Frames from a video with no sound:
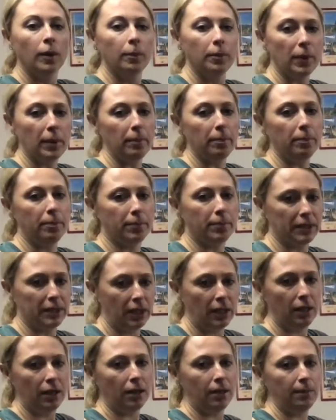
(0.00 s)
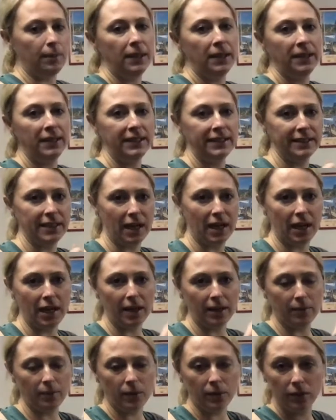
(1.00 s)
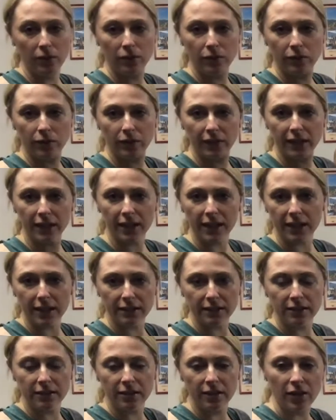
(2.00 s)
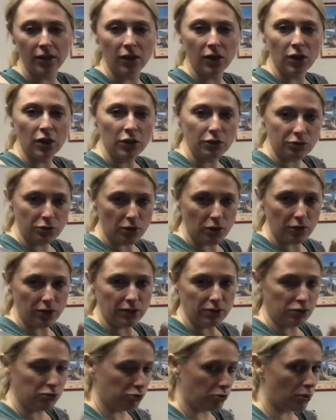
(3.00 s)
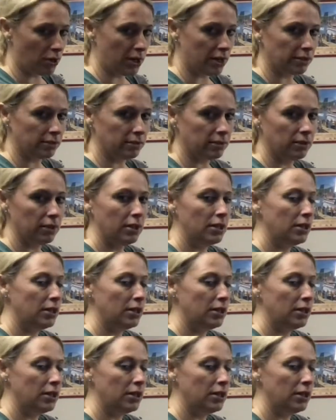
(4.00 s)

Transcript: bum, ba, time for the kids' yoga stories.